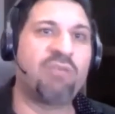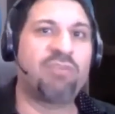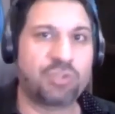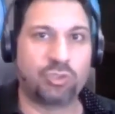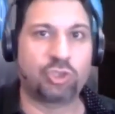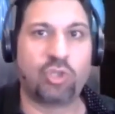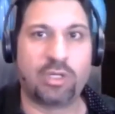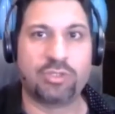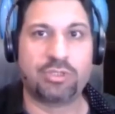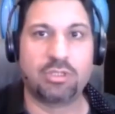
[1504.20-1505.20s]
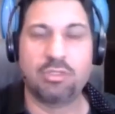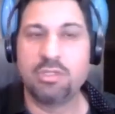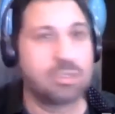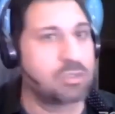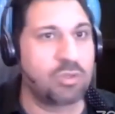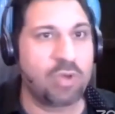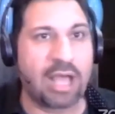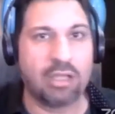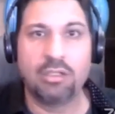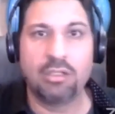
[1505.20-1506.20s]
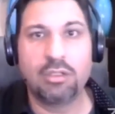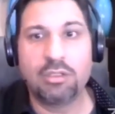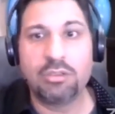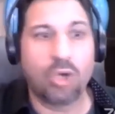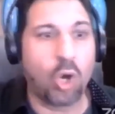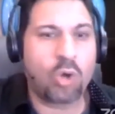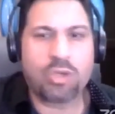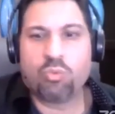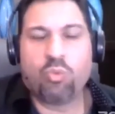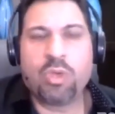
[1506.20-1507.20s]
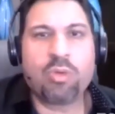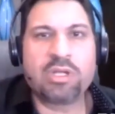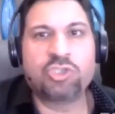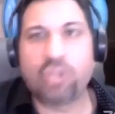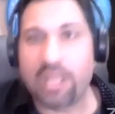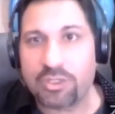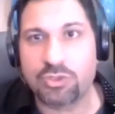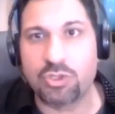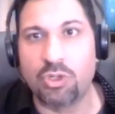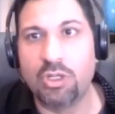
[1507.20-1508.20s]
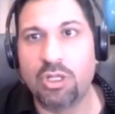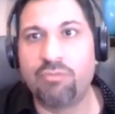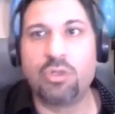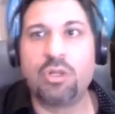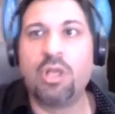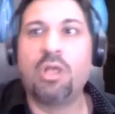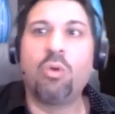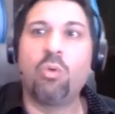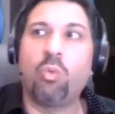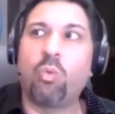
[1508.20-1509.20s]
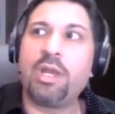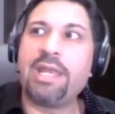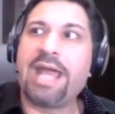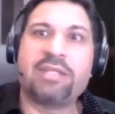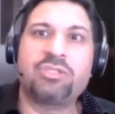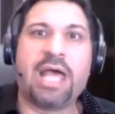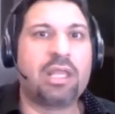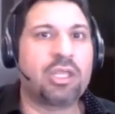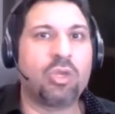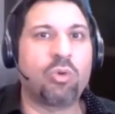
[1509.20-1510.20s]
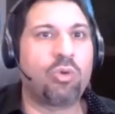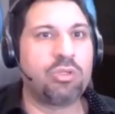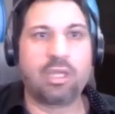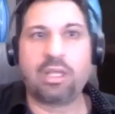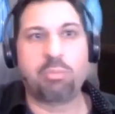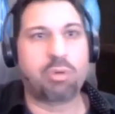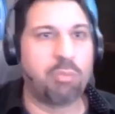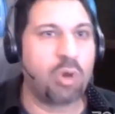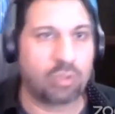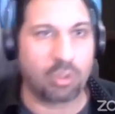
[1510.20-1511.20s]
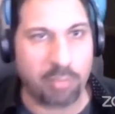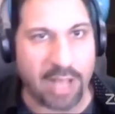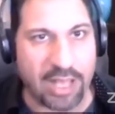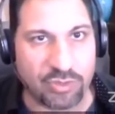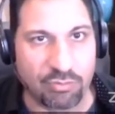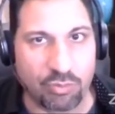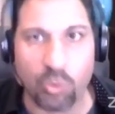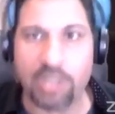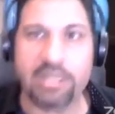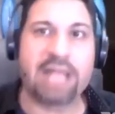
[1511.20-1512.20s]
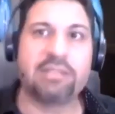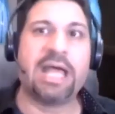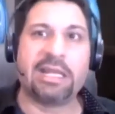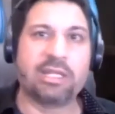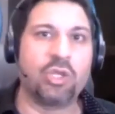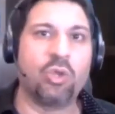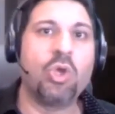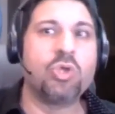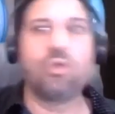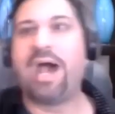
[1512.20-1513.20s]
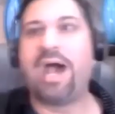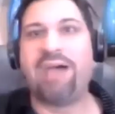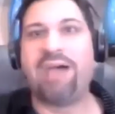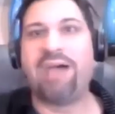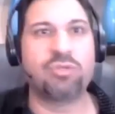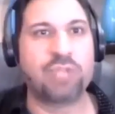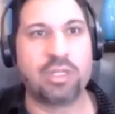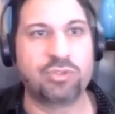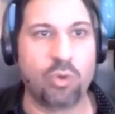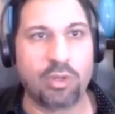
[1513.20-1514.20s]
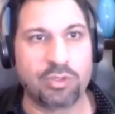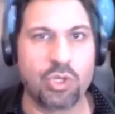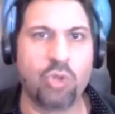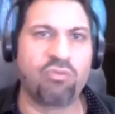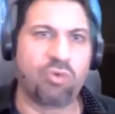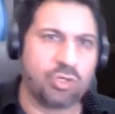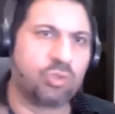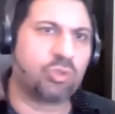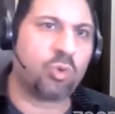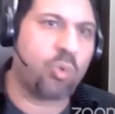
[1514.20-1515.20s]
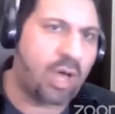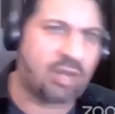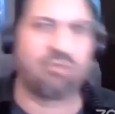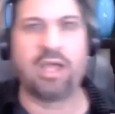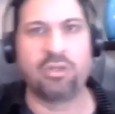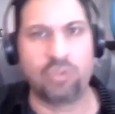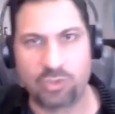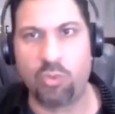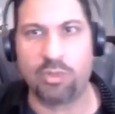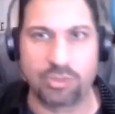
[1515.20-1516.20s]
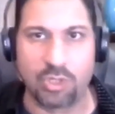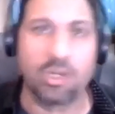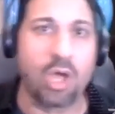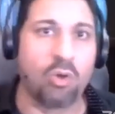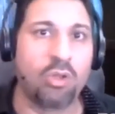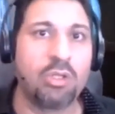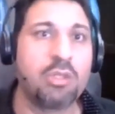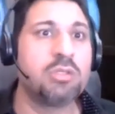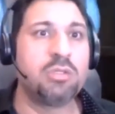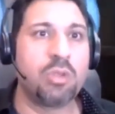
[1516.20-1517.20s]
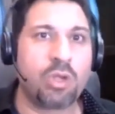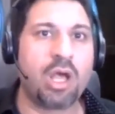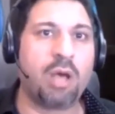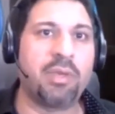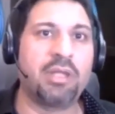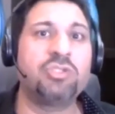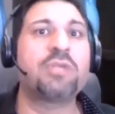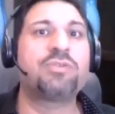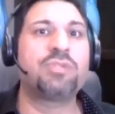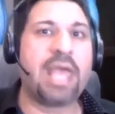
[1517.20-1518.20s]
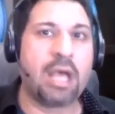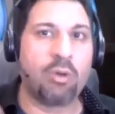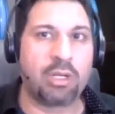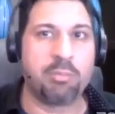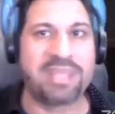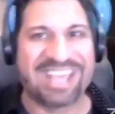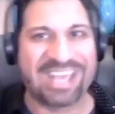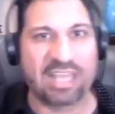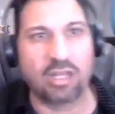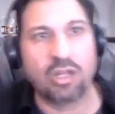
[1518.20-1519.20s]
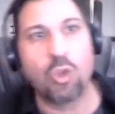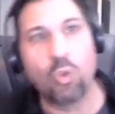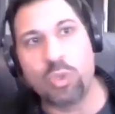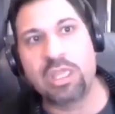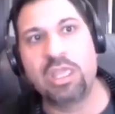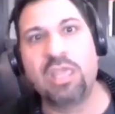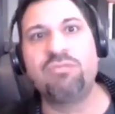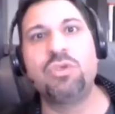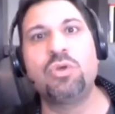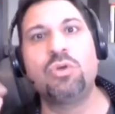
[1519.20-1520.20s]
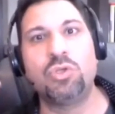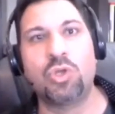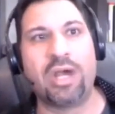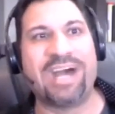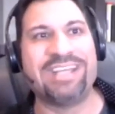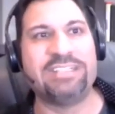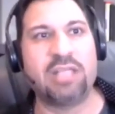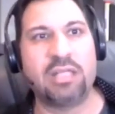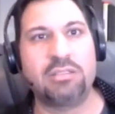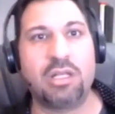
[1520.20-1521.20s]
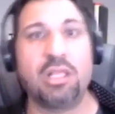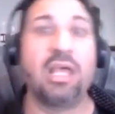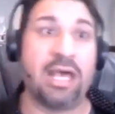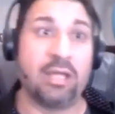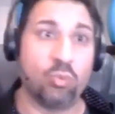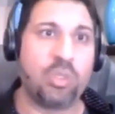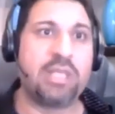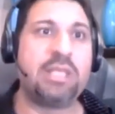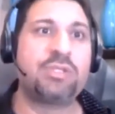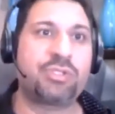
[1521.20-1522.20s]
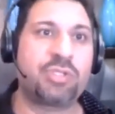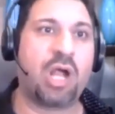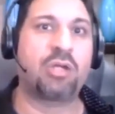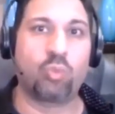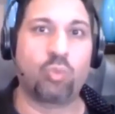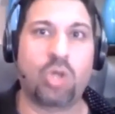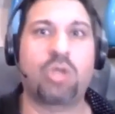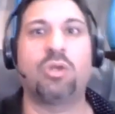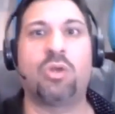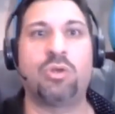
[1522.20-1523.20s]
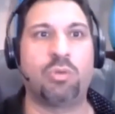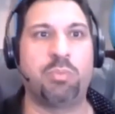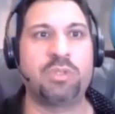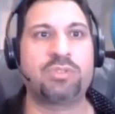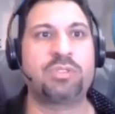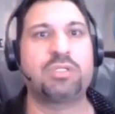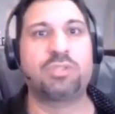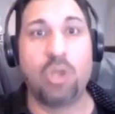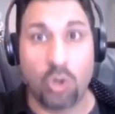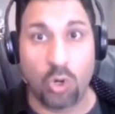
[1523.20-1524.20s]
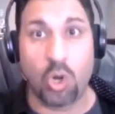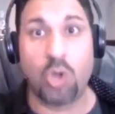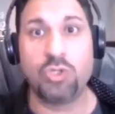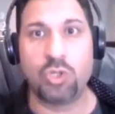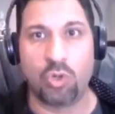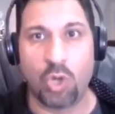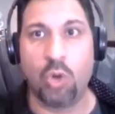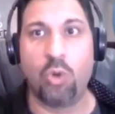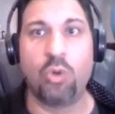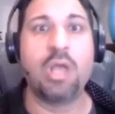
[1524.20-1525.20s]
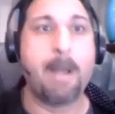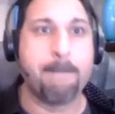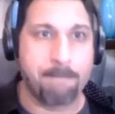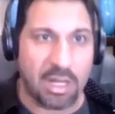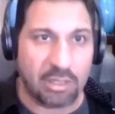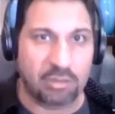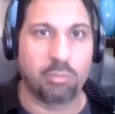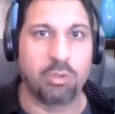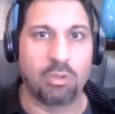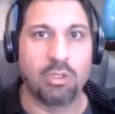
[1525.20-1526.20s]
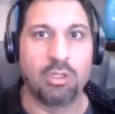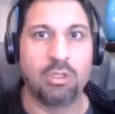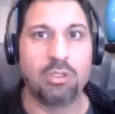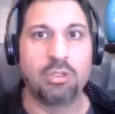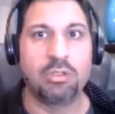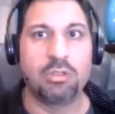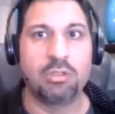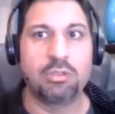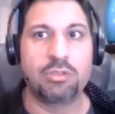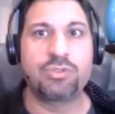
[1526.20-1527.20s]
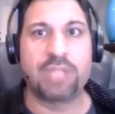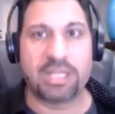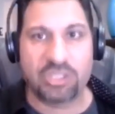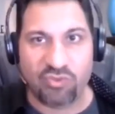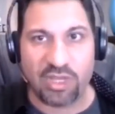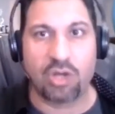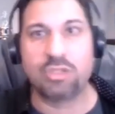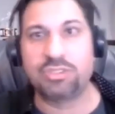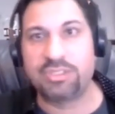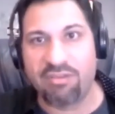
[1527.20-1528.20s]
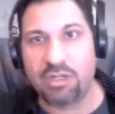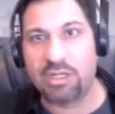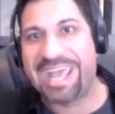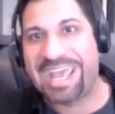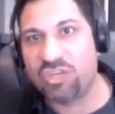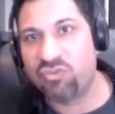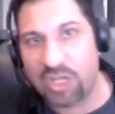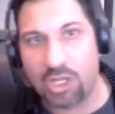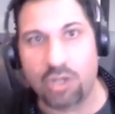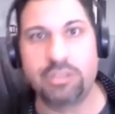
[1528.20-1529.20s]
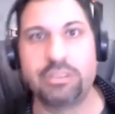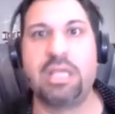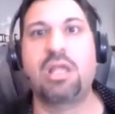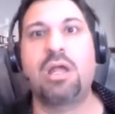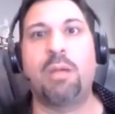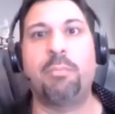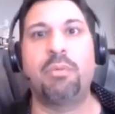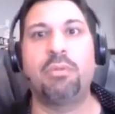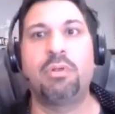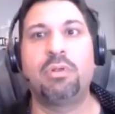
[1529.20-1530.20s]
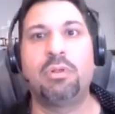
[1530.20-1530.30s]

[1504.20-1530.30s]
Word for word: to give us your trust. You have, or we wouldn't trust you. If you, we're not telling you you're going to promote ONPASSIVE. We're not telling you you have to send so and so you to qualify to so and so. No, you come in, just say, I want to be in. We give you your identity and we start working on your business on your own, multiple six figure, seven, eight figures income